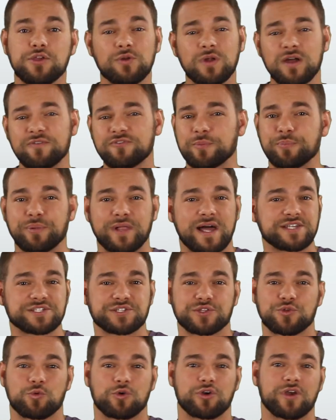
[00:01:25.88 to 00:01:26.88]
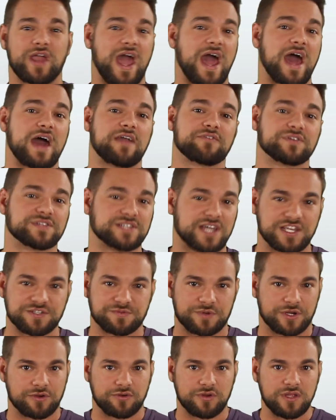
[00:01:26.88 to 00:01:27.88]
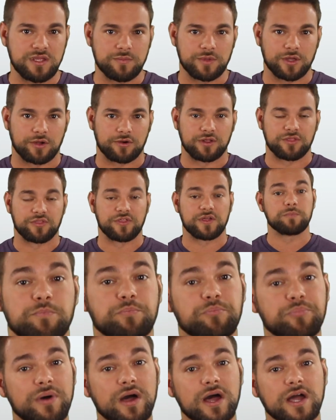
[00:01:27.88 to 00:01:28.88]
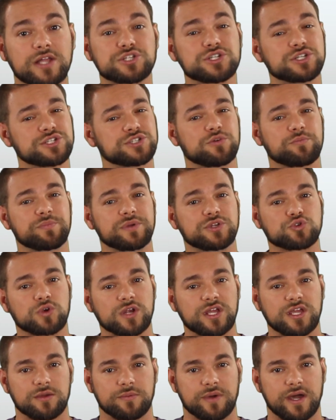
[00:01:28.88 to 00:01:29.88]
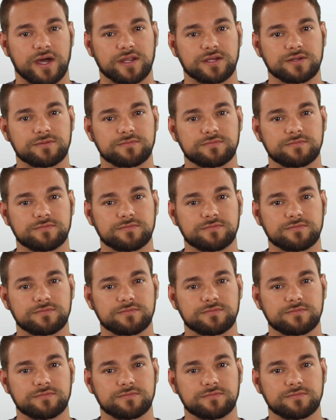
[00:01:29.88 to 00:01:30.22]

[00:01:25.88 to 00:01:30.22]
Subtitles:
don't have to plaster the word advertisement on your email or anything, but just don't be tricky about it.